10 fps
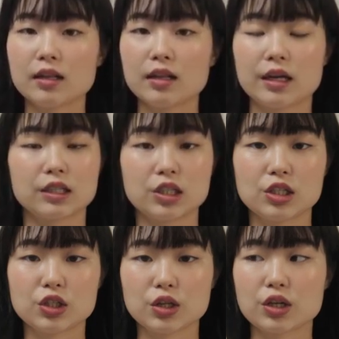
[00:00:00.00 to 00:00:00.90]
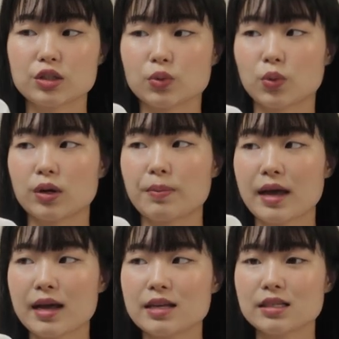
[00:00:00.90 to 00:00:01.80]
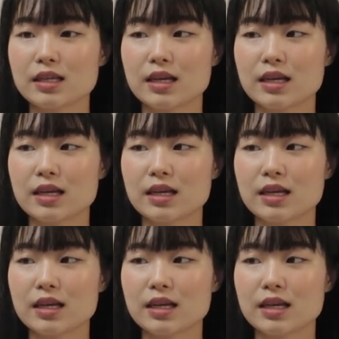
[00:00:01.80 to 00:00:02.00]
like t-shirts or pants,